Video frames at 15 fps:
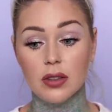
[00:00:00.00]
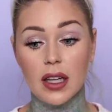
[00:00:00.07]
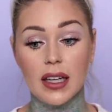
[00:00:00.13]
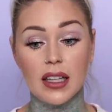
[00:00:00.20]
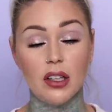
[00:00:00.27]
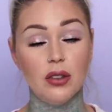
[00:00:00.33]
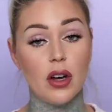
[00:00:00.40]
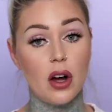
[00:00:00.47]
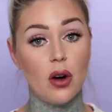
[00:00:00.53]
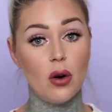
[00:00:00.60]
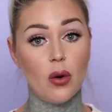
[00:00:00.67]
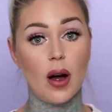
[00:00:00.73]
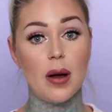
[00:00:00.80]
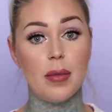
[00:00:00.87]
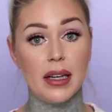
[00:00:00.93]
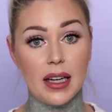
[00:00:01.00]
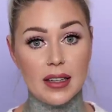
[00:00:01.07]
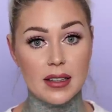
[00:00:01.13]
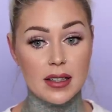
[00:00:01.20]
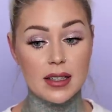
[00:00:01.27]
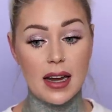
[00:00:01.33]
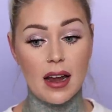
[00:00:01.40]
Like, you know, I'm
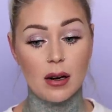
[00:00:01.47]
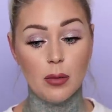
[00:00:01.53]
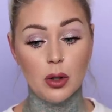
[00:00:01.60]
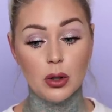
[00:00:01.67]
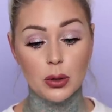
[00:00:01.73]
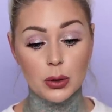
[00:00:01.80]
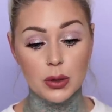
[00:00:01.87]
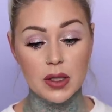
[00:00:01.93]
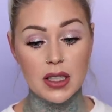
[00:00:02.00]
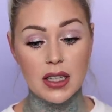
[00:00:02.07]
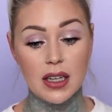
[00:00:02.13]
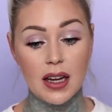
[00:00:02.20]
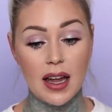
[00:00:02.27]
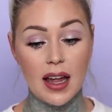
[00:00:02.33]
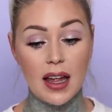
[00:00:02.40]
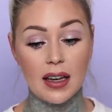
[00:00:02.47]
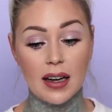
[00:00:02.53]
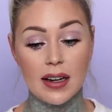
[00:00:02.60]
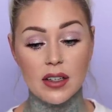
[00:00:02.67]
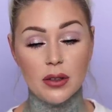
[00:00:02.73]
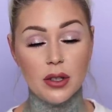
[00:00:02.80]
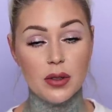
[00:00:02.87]
against animal cruelty and
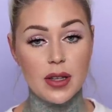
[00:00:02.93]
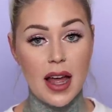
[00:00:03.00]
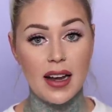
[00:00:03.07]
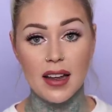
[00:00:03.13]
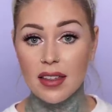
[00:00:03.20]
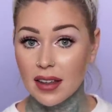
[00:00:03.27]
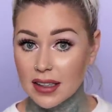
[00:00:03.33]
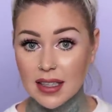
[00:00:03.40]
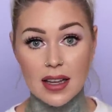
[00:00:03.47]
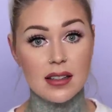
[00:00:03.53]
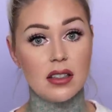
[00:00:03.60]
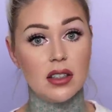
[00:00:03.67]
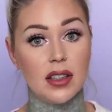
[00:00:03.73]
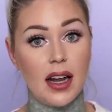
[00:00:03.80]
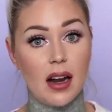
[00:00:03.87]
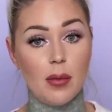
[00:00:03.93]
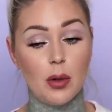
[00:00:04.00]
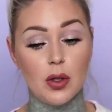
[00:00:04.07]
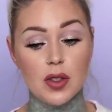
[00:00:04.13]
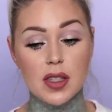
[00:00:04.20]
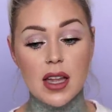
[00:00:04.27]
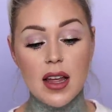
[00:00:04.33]
I don't use anything tested on
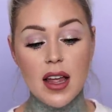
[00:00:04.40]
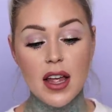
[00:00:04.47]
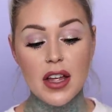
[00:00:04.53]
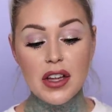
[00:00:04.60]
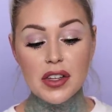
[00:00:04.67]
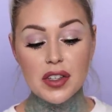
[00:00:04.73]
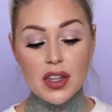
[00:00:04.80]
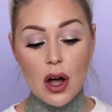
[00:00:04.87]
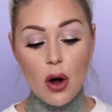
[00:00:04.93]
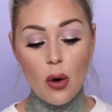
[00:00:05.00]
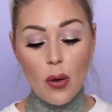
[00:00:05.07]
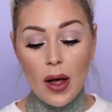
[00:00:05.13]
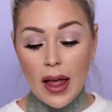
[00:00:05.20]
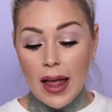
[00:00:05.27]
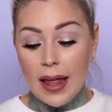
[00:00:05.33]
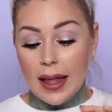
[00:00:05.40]
animals. So